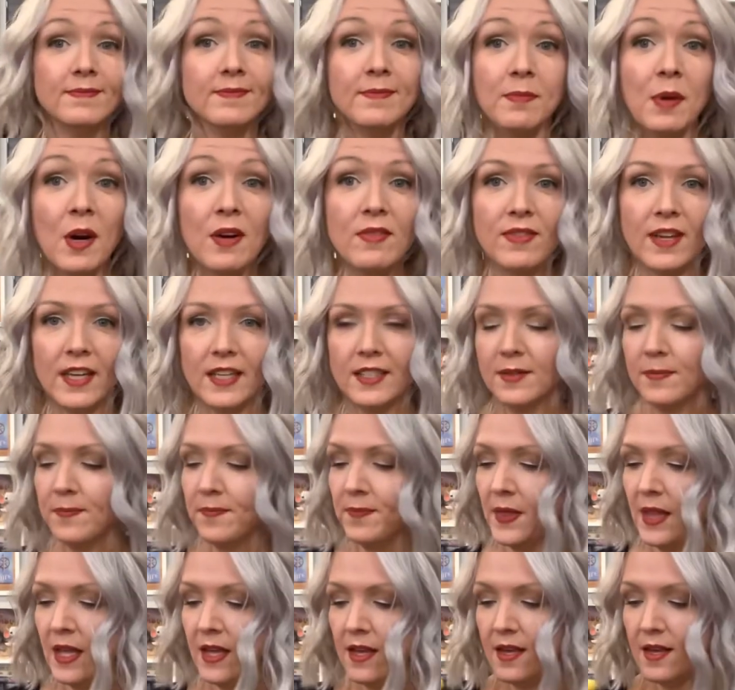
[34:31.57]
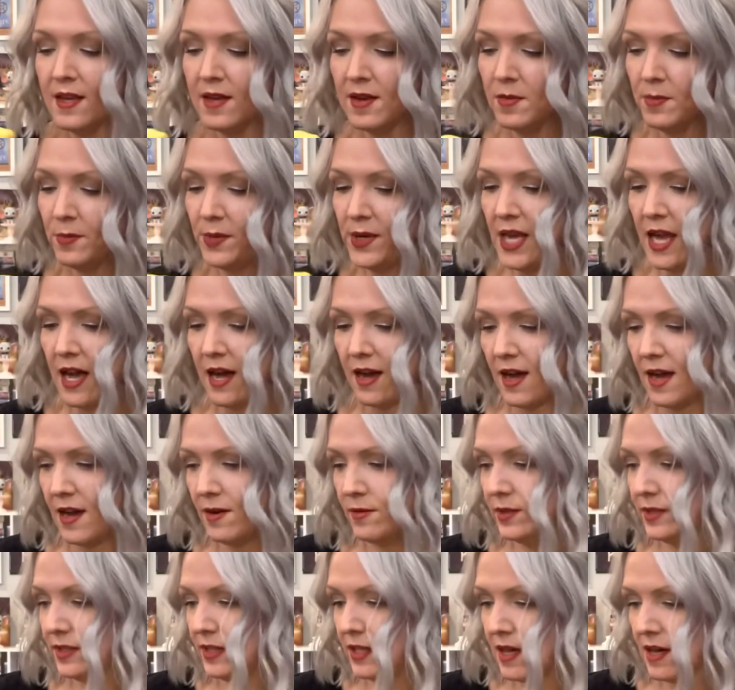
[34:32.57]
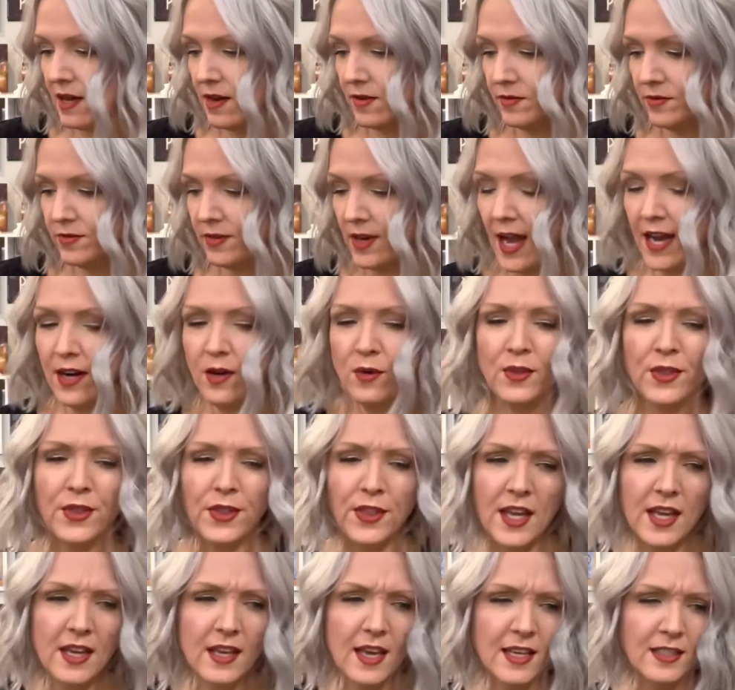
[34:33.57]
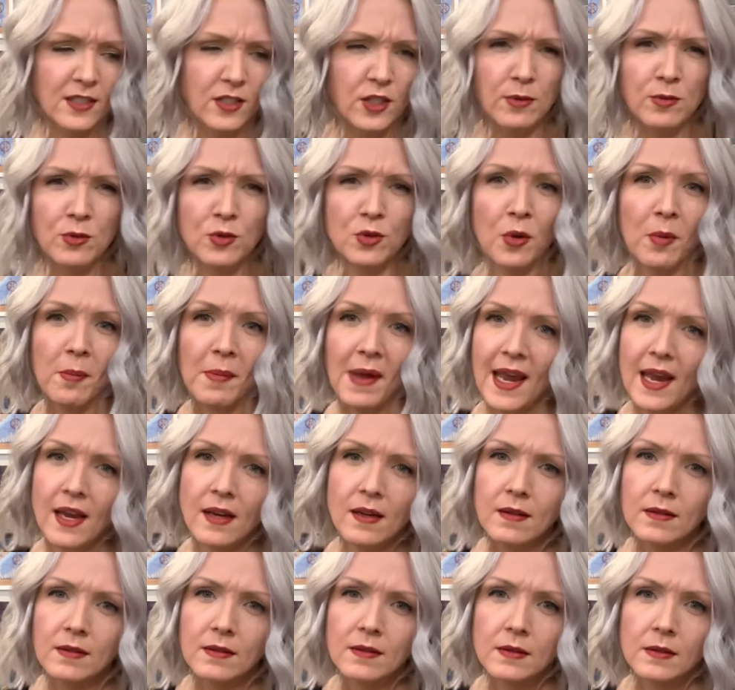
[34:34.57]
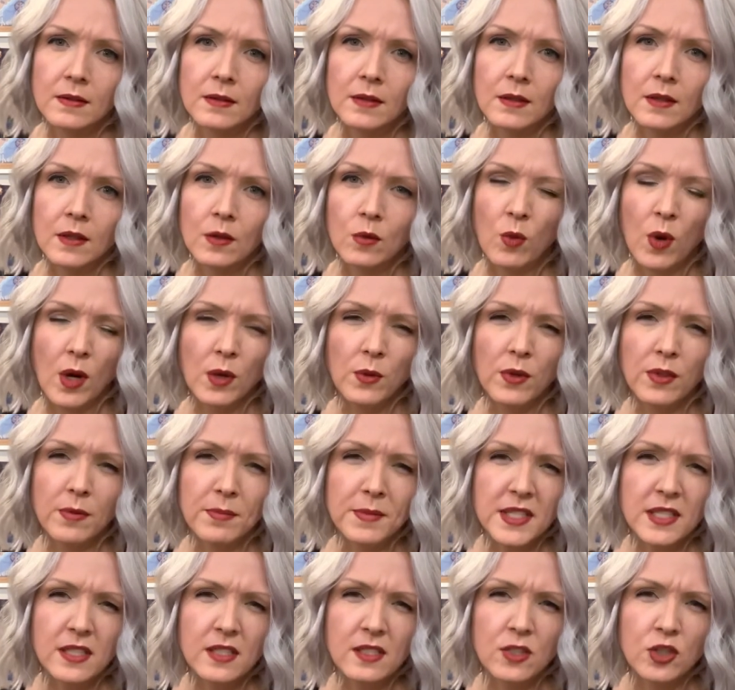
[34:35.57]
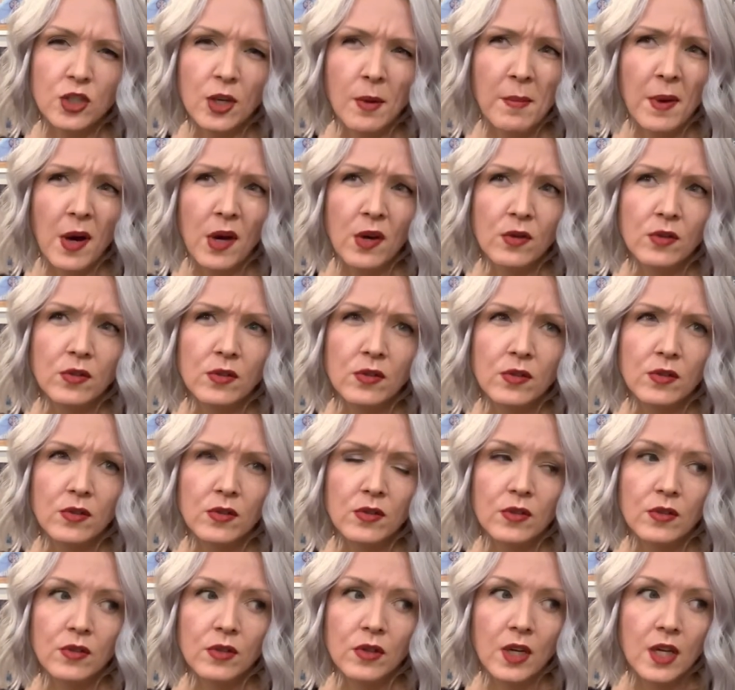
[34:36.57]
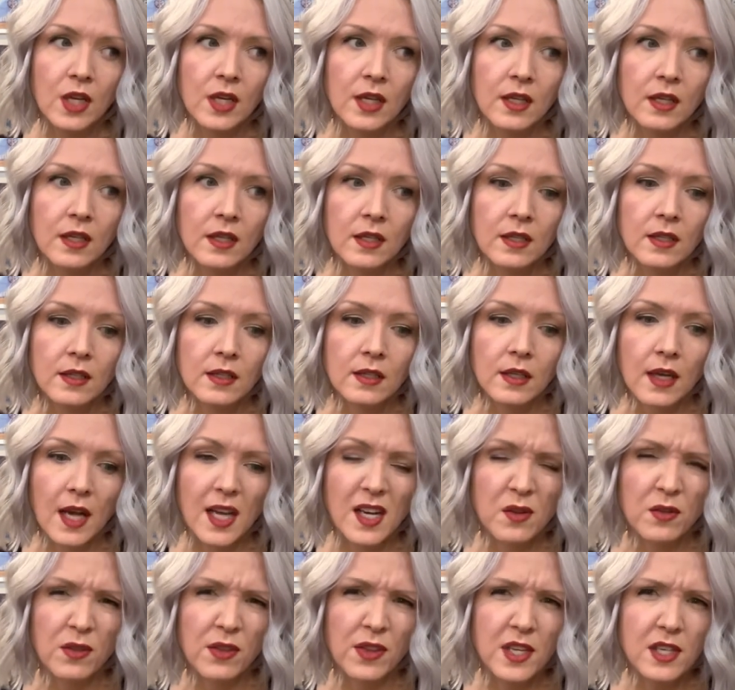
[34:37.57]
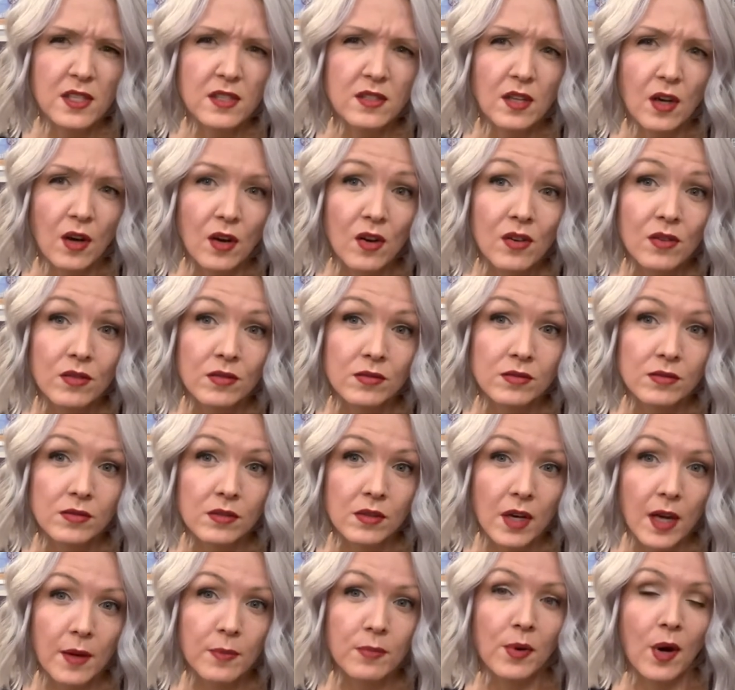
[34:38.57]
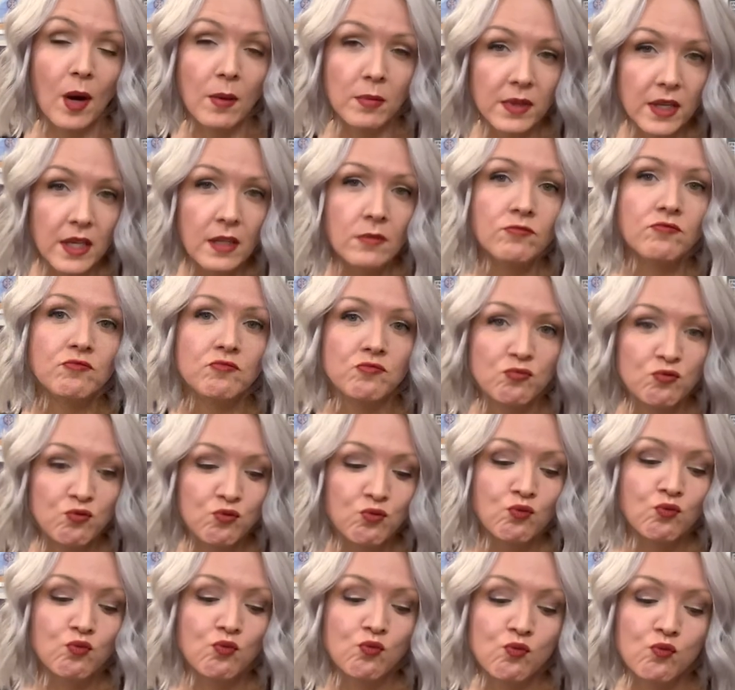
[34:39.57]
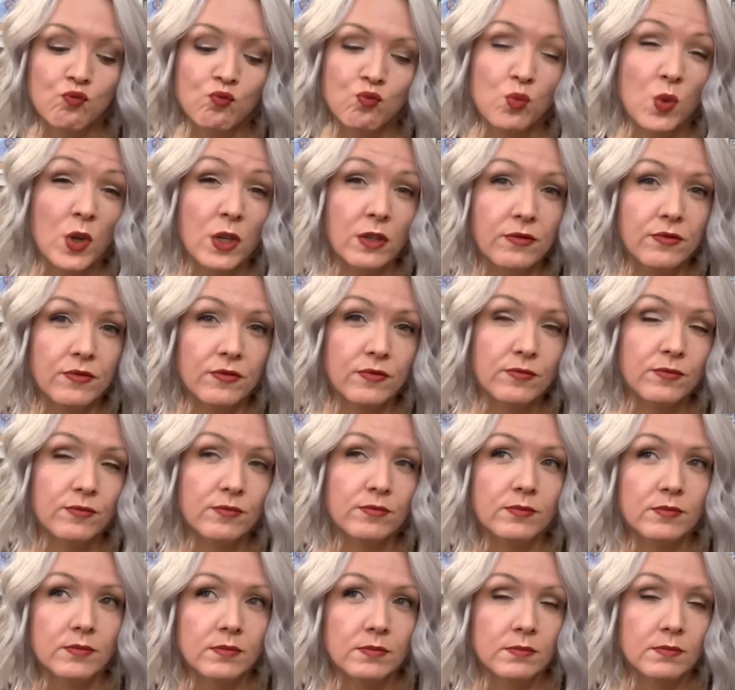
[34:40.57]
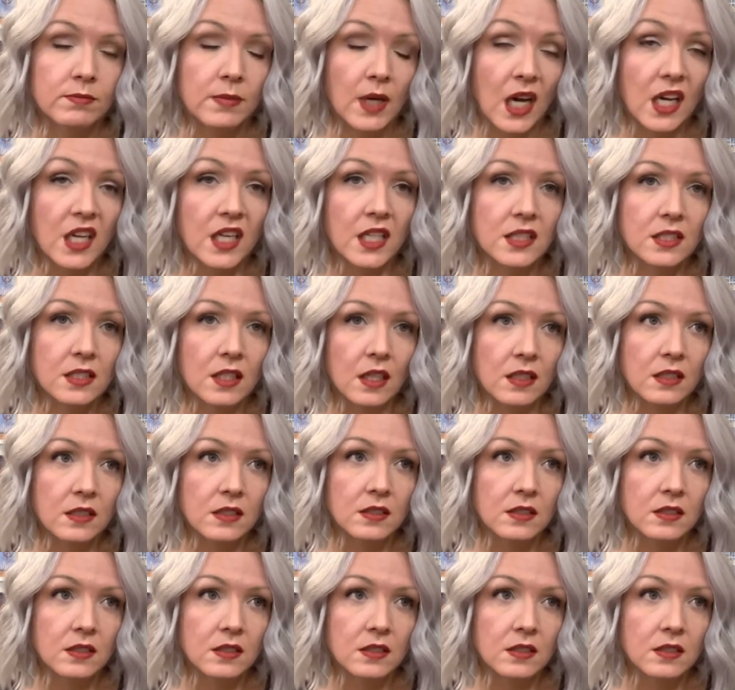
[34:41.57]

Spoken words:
perfect. But yeah, I would love, I don't think, has Gymshore made one with Mrs. Jumbo? I don't think so. I probably would have bought it.